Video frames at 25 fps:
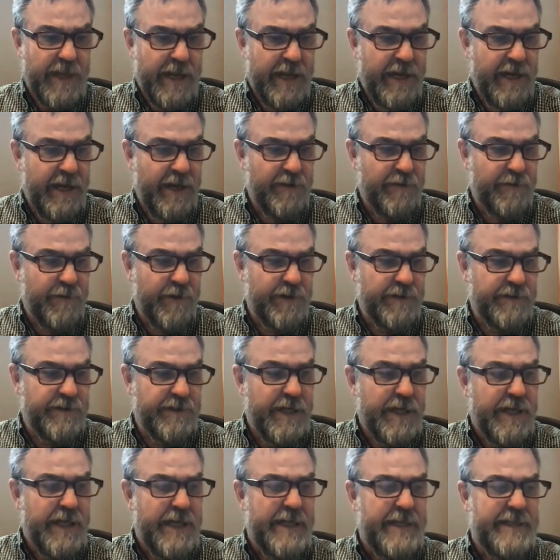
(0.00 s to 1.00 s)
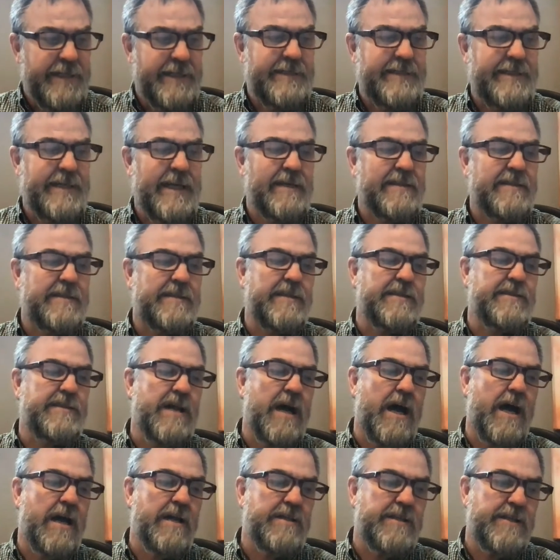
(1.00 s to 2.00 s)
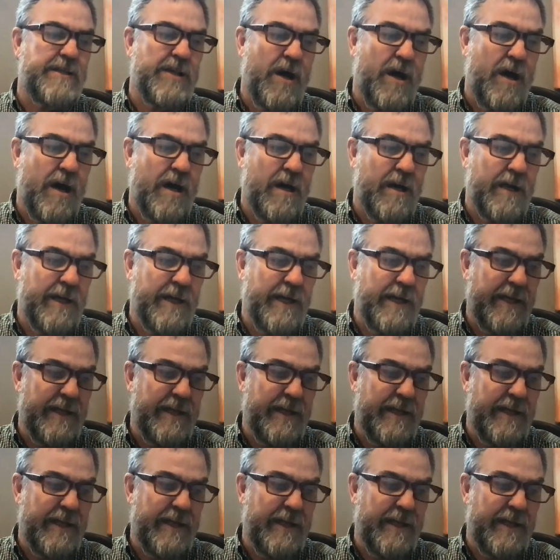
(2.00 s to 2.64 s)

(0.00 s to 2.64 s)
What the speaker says: In other words, this text does not talk